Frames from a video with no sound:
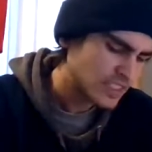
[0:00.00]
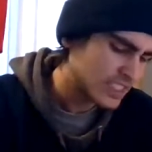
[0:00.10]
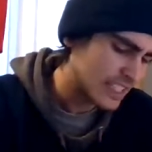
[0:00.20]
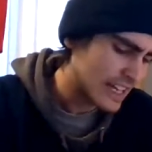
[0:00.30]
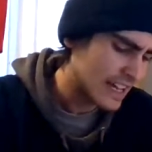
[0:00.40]

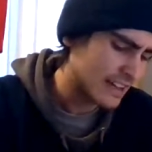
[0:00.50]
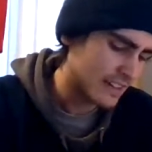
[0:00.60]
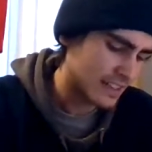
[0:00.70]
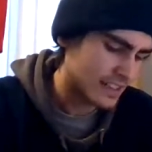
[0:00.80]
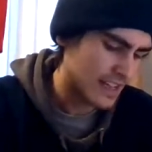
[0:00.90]
Yeah,
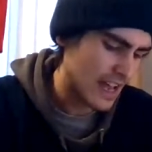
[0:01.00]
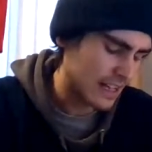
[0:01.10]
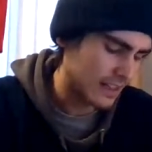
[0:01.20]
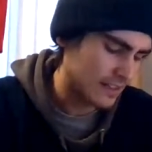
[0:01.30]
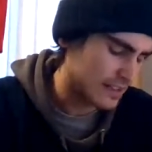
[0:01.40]

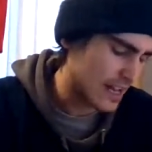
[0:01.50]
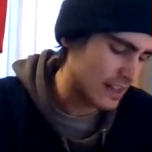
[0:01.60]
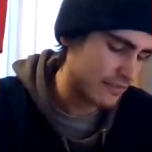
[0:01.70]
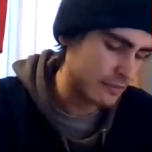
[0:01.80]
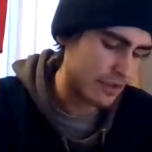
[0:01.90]

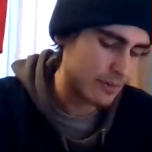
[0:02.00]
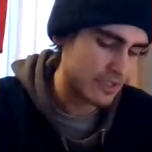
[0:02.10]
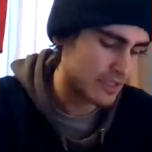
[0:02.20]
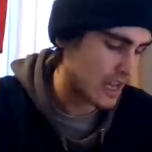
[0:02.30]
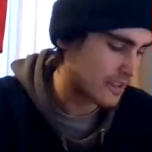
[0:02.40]
exactly from what I've
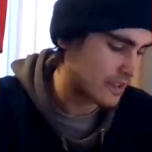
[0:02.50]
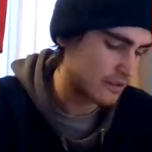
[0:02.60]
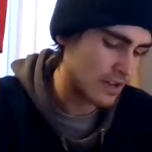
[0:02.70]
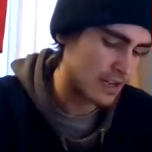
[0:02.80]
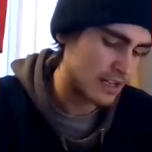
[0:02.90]
been saying
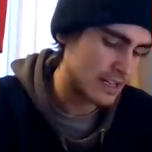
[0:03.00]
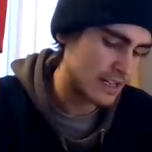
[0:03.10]
there, Ronnie.